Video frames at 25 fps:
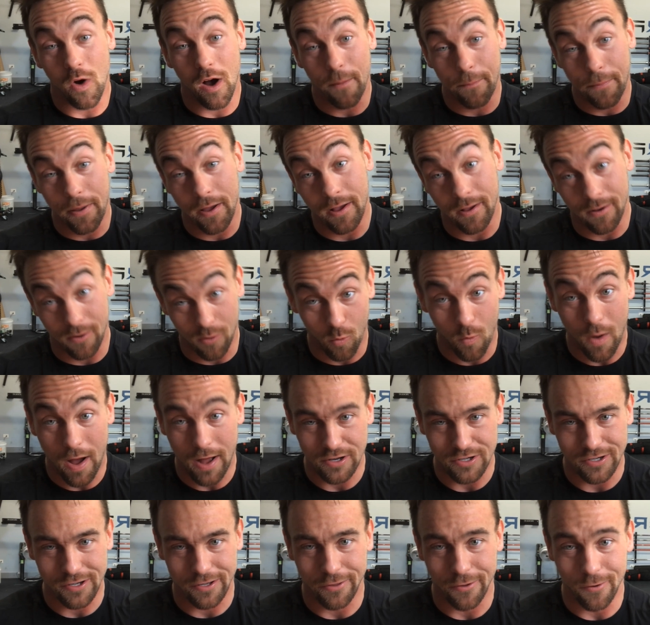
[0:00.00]
up
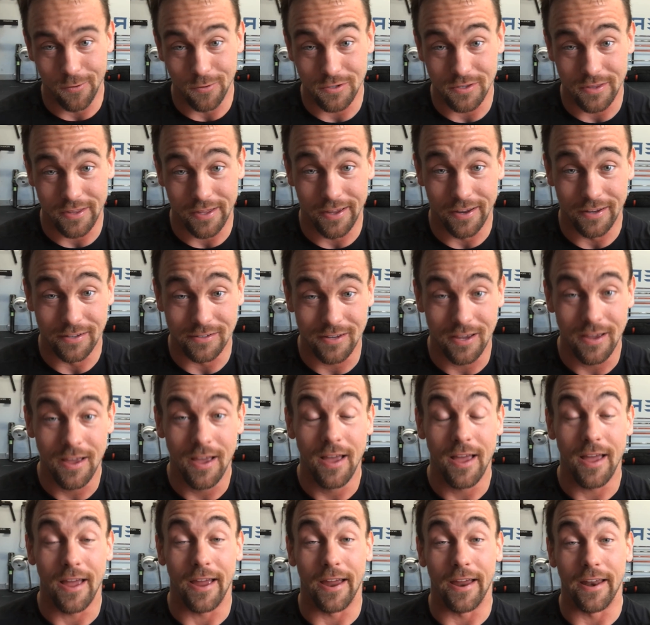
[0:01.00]
watching those things.
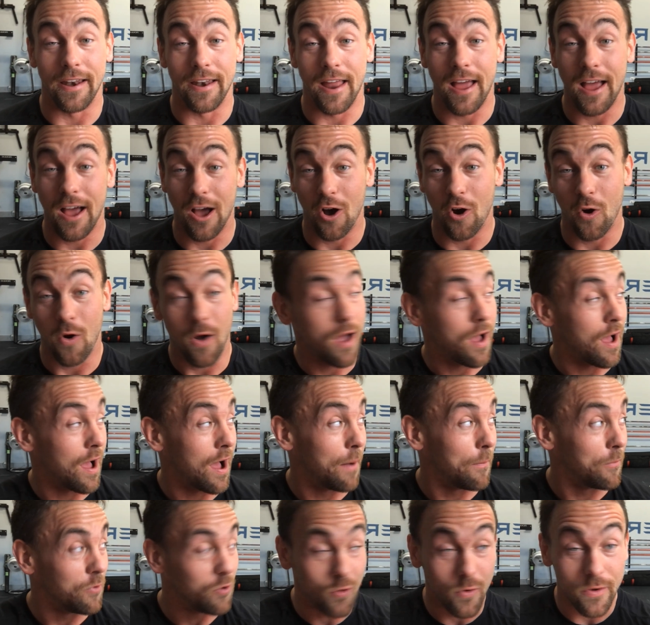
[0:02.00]
And now
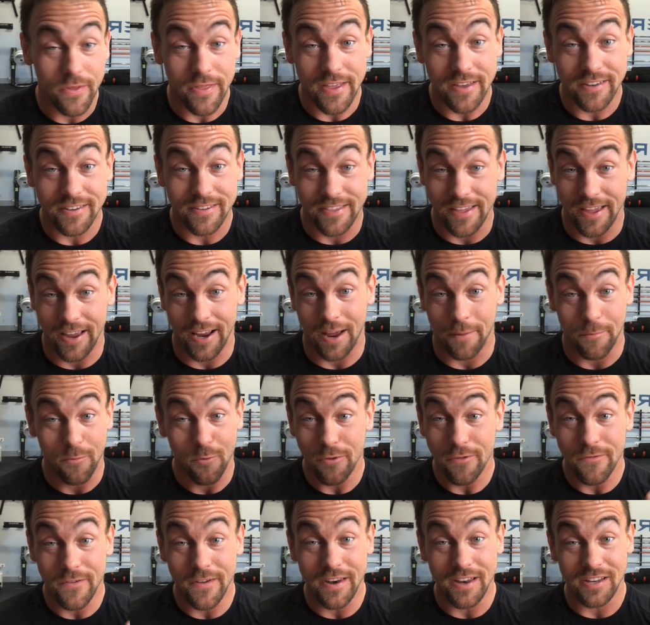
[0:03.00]
I'm doing this thing. I'm
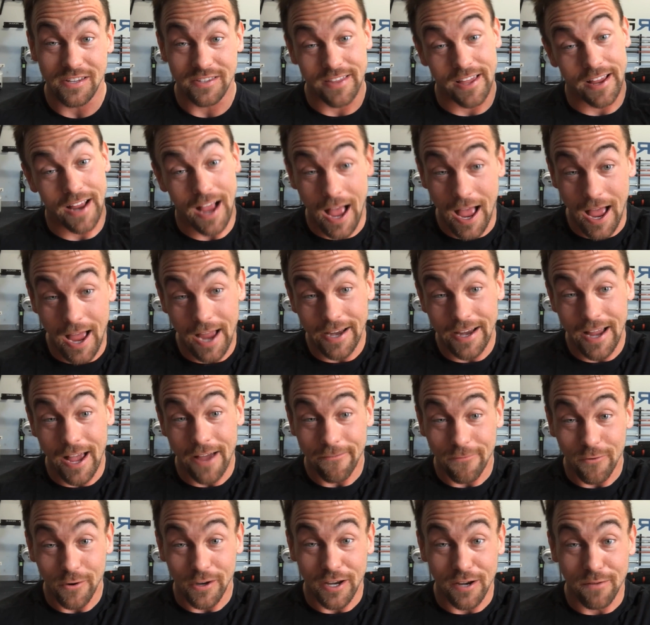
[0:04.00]
doing the fitness thing. I got
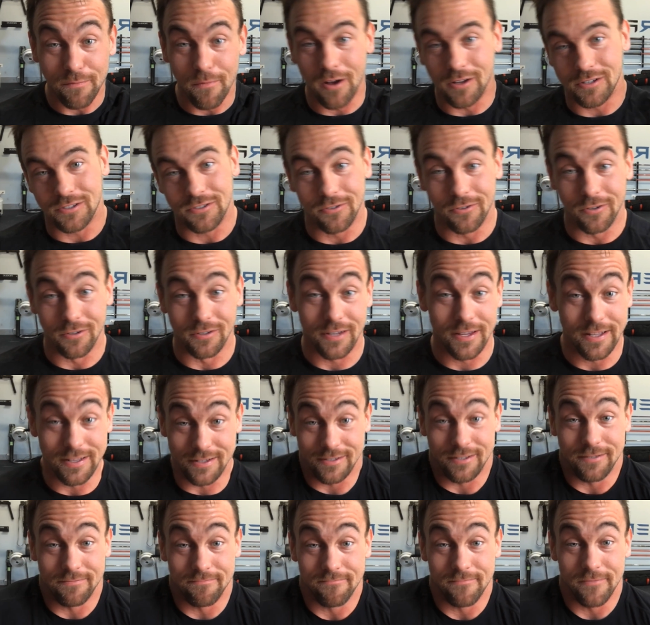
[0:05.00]
freaking muscles.
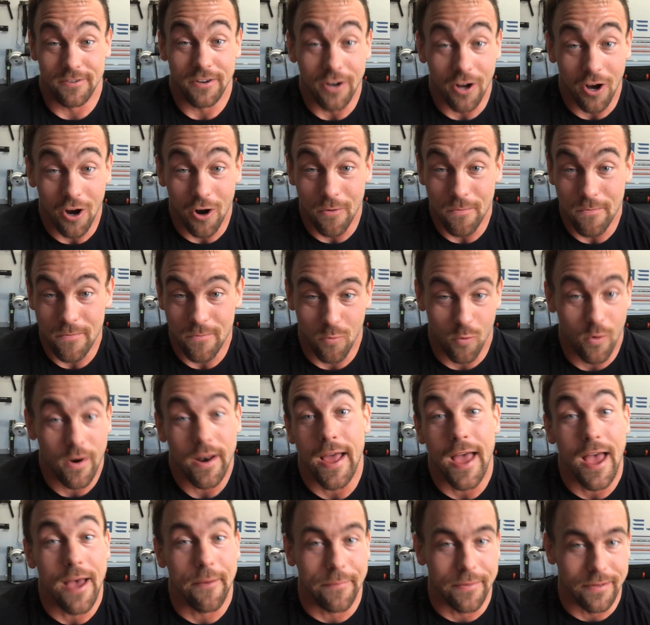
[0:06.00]
It's, you know, what
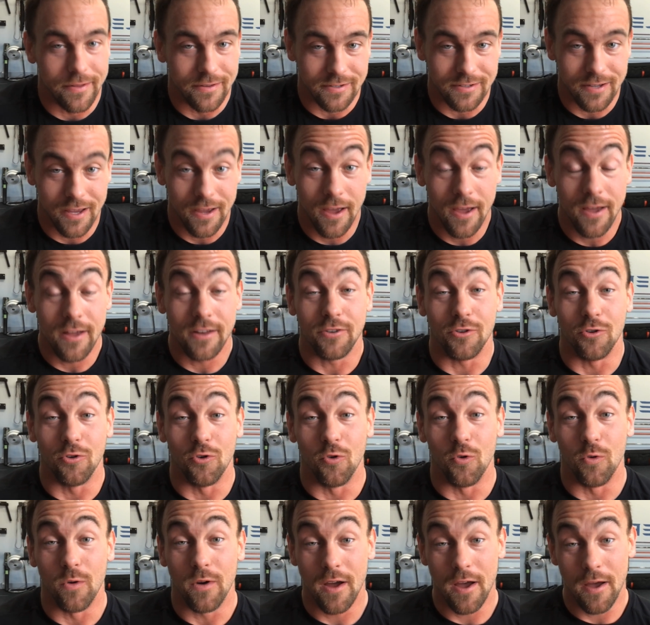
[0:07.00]
happens
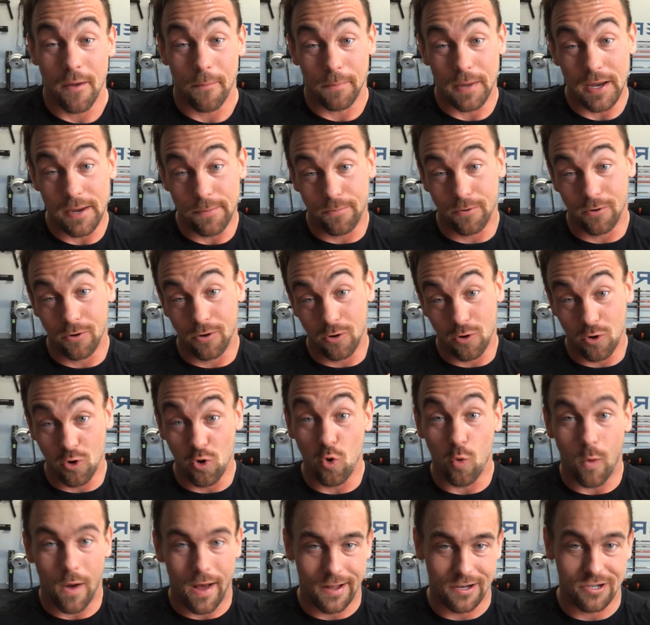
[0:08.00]
to people
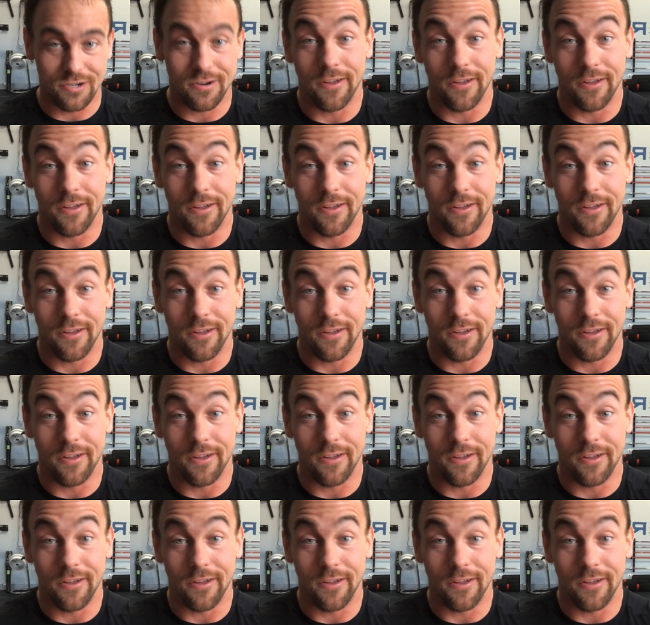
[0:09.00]
who watch